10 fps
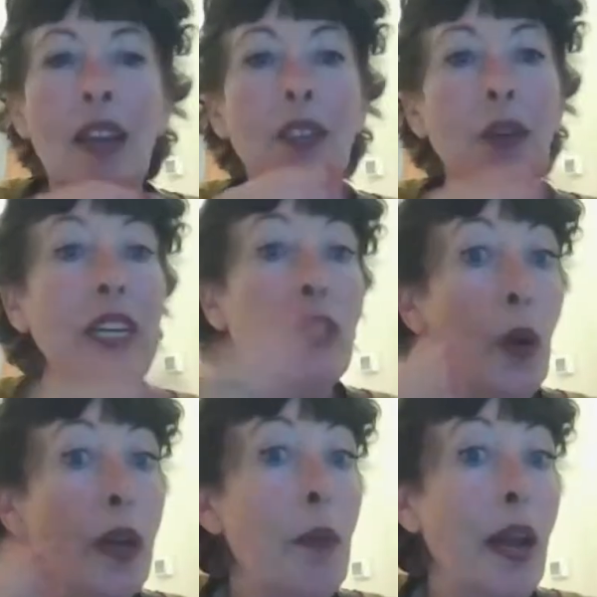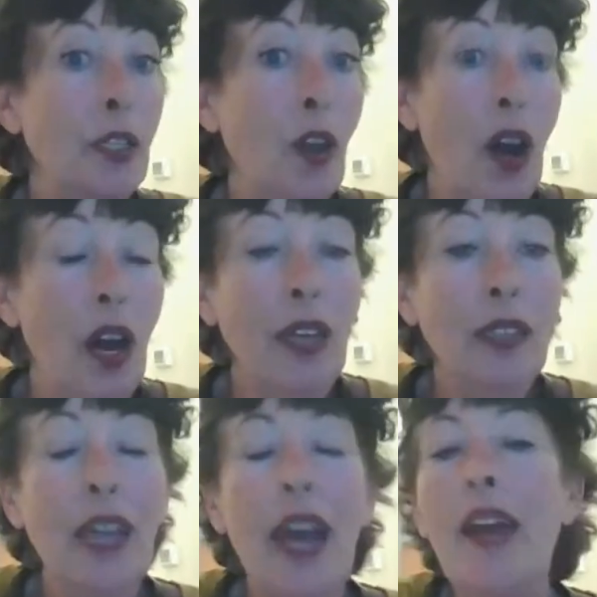So each one of my
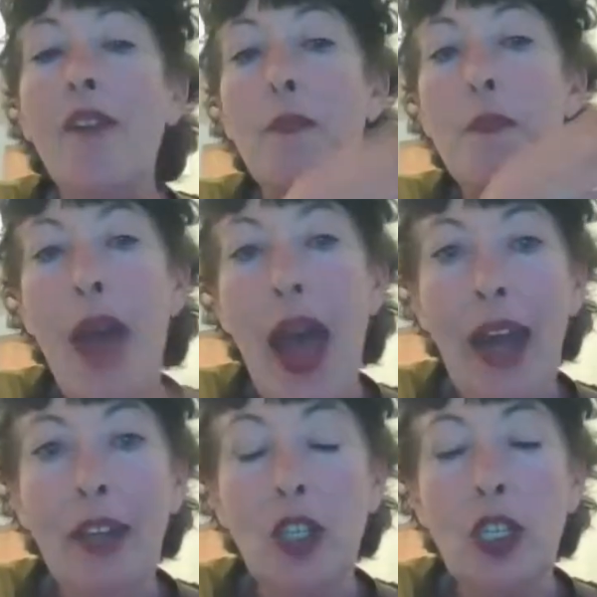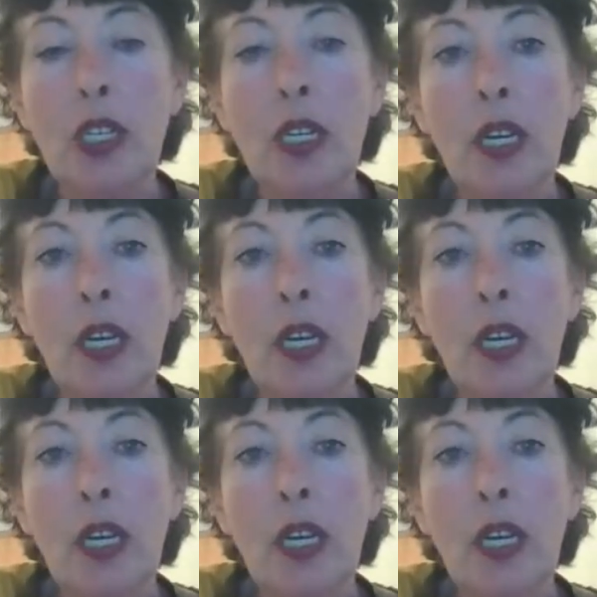dogs, I have matched